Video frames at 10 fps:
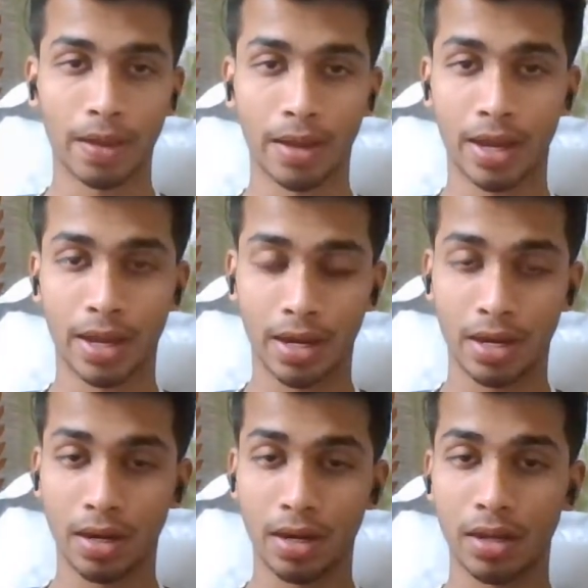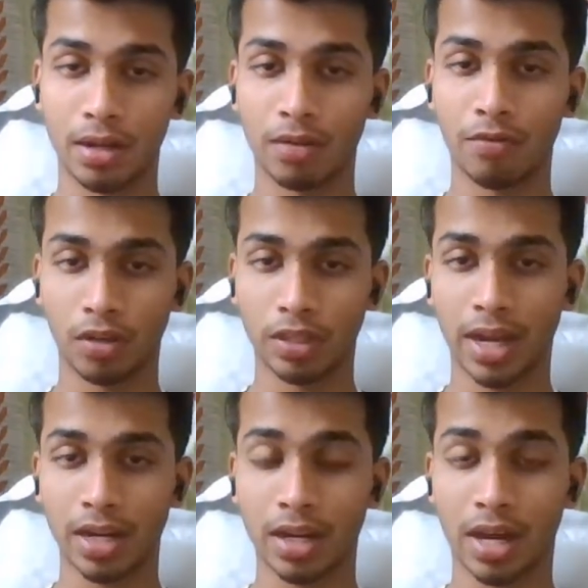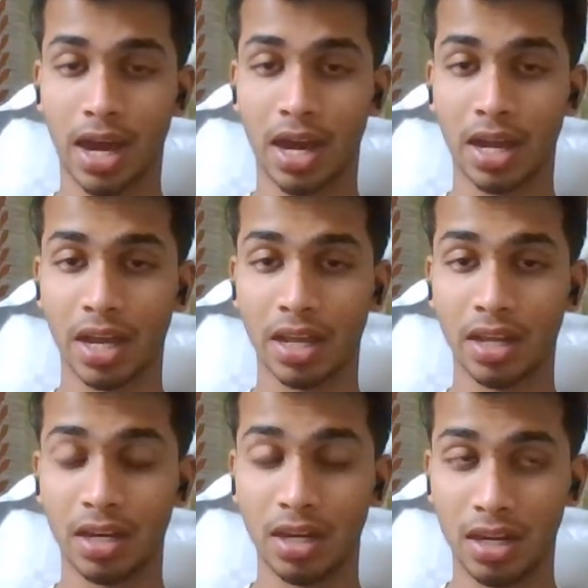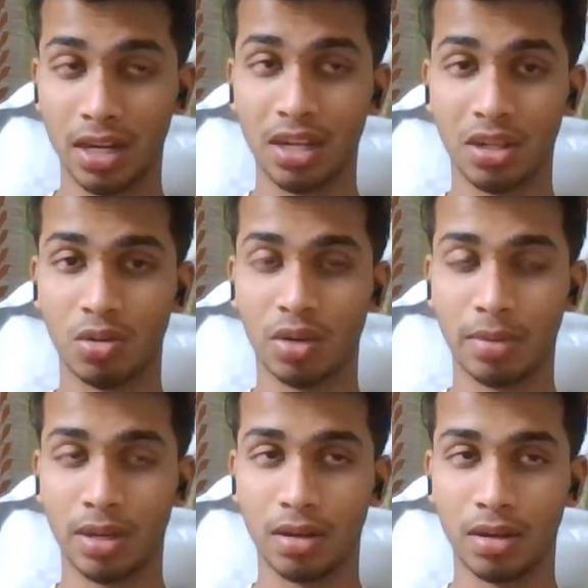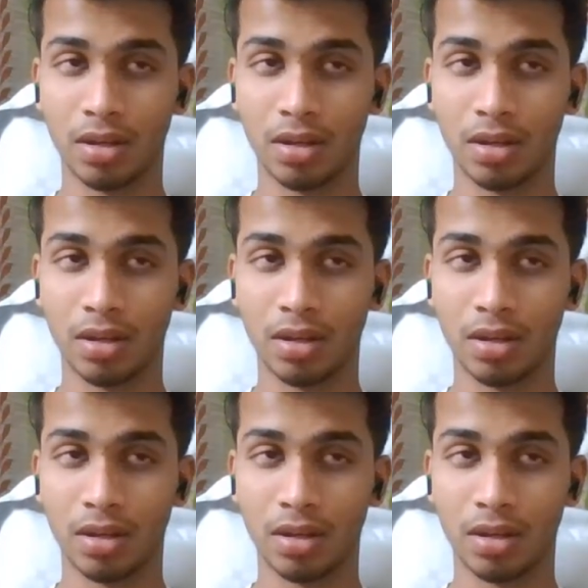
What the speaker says: and for that I need to,